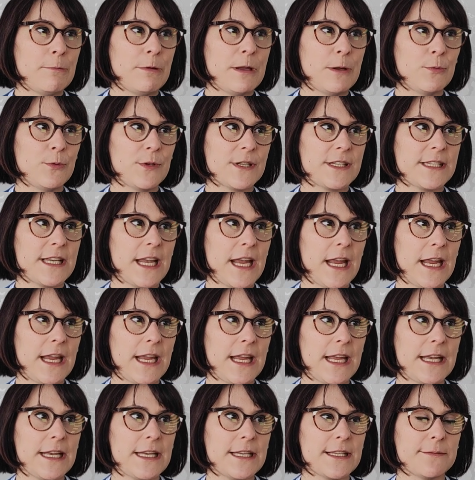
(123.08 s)
thing we would
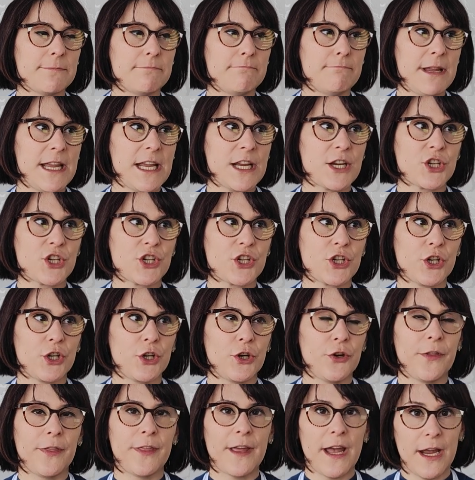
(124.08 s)
say is make
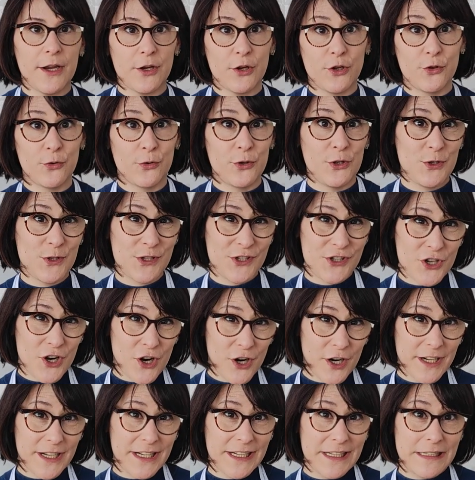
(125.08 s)
sure that you don't use
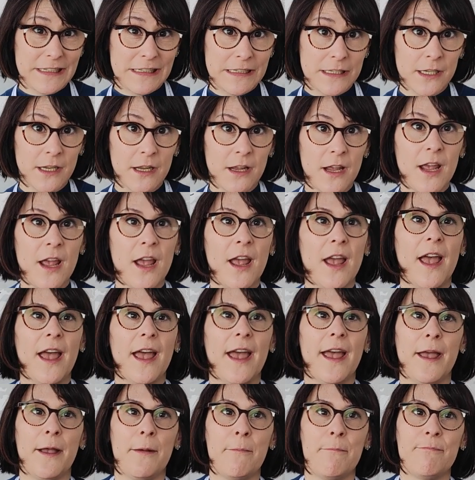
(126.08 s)
jargon.
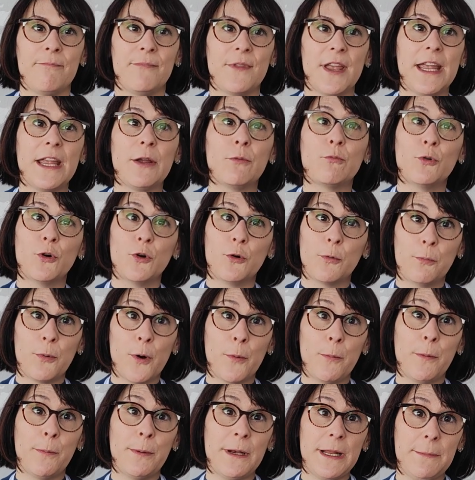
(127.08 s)
It will
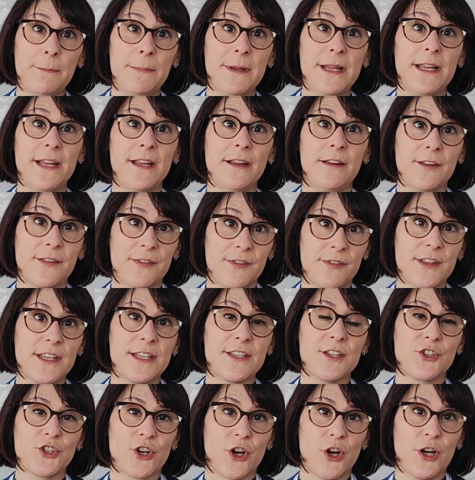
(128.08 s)
probably be
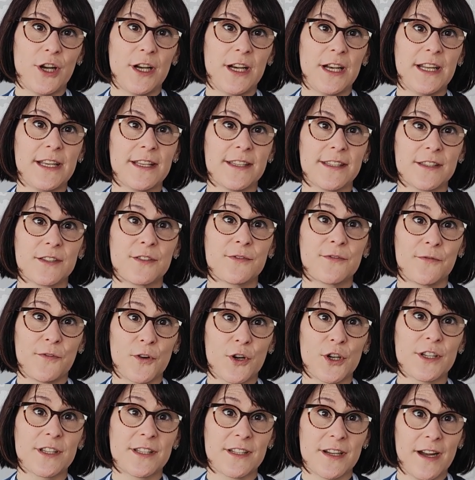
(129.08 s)
this journalist's
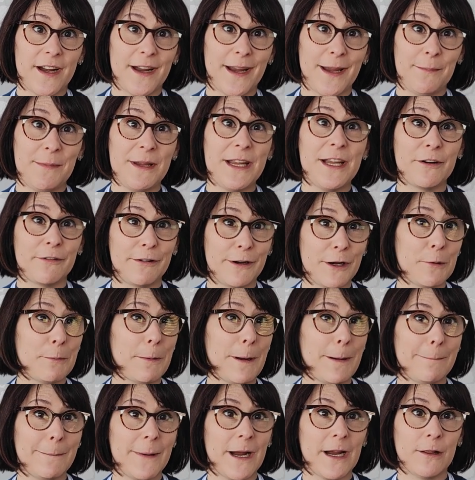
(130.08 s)
first time hearing
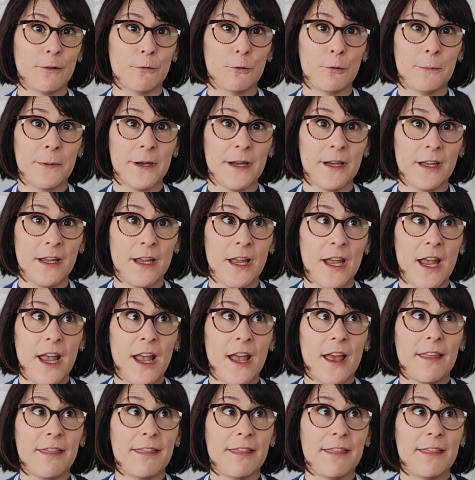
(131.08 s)
about myeloma.